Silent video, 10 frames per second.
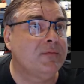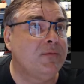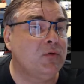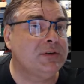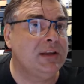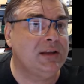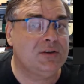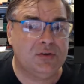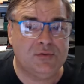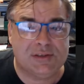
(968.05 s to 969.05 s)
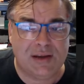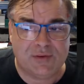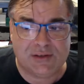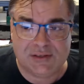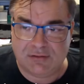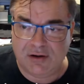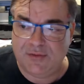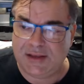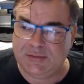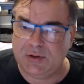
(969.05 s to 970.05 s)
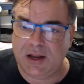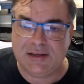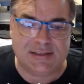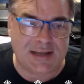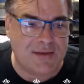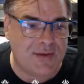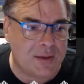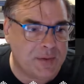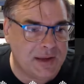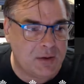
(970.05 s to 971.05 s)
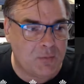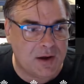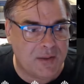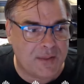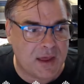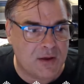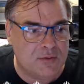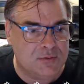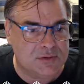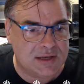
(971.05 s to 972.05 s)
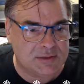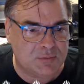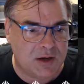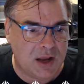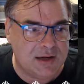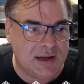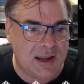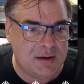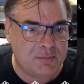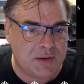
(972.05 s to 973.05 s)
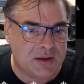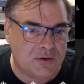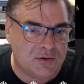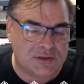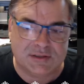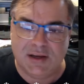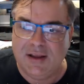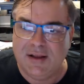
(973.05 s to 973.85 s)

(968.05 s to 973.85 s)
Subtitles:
14270. That's what I'd save up and get one of those. That's what I'd get, because